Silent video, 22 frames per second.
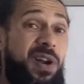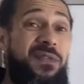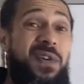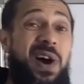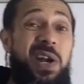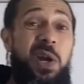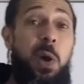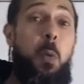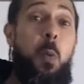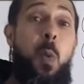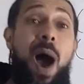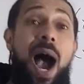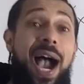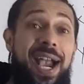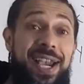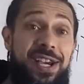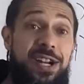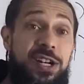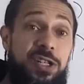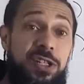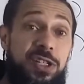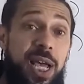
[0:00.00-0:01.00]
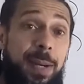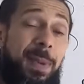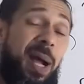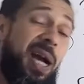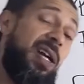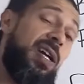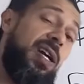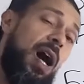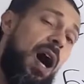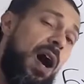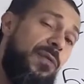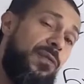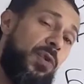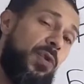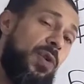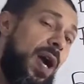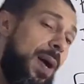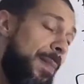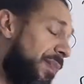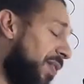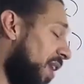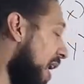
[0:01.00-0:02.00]
to find the y-intercept, I cover
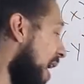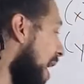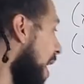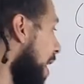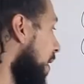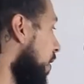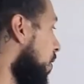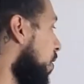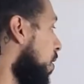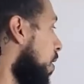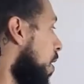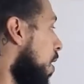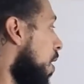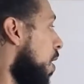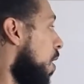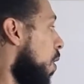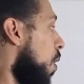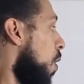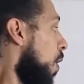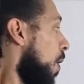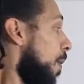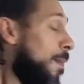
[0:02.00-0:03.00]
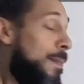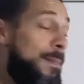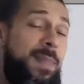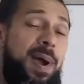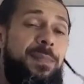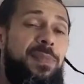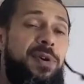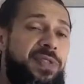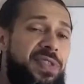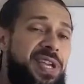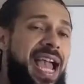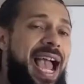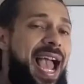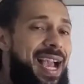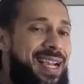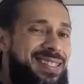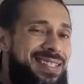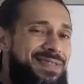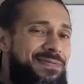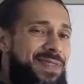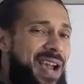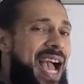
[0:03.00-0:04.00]
up the x. Remember, the
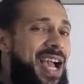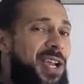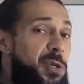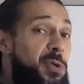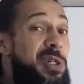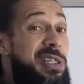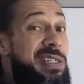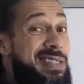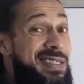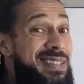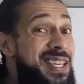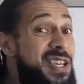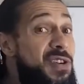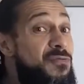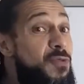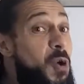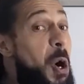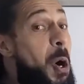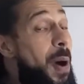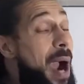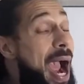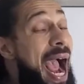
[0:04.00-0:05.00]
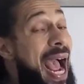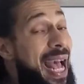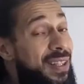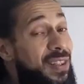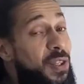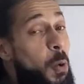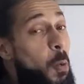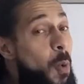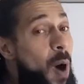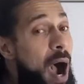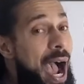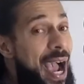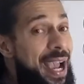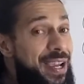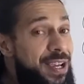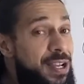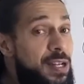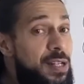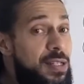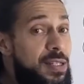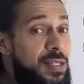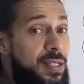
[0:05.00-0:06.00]
x value is 0 at the
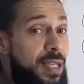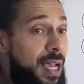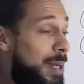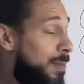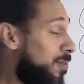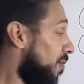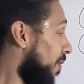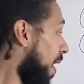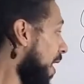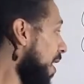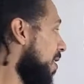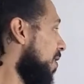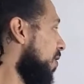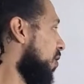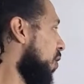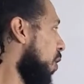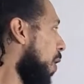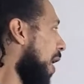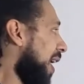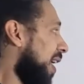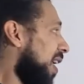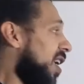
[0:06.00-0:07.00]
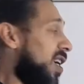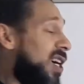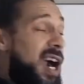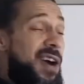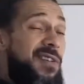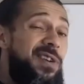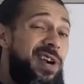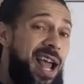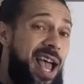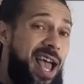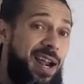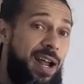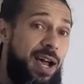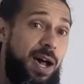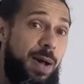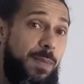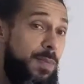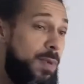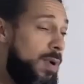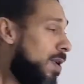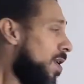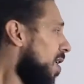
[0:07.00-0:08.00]
y-intercept, right? So I can cover that
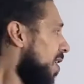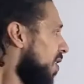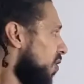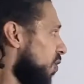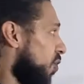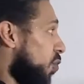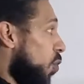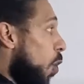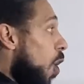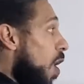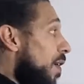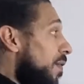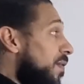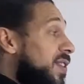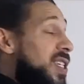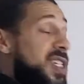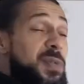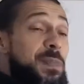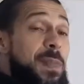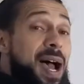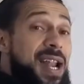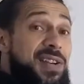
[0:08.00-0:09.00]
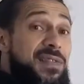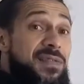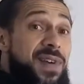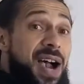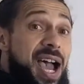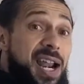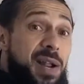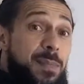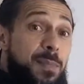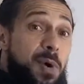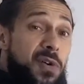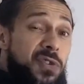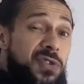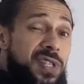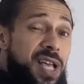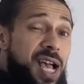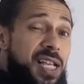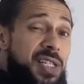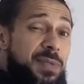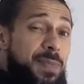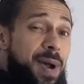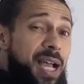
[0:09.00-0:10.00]
up. Solve this by dividing both
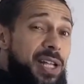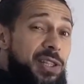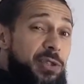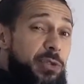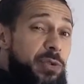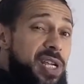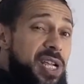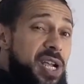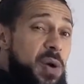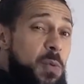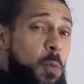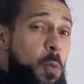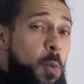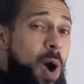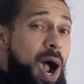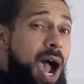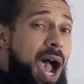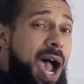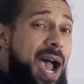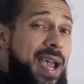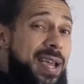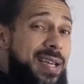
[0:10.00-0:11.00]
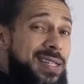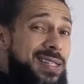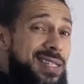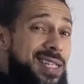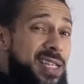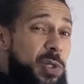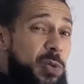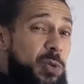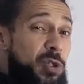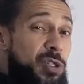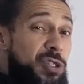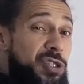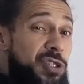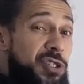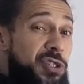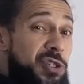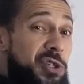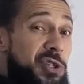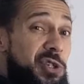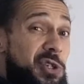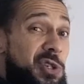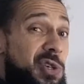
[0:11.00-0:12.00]
sides by 3, and y is equal
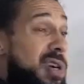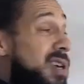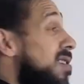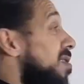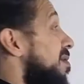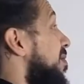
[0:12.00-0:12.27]
to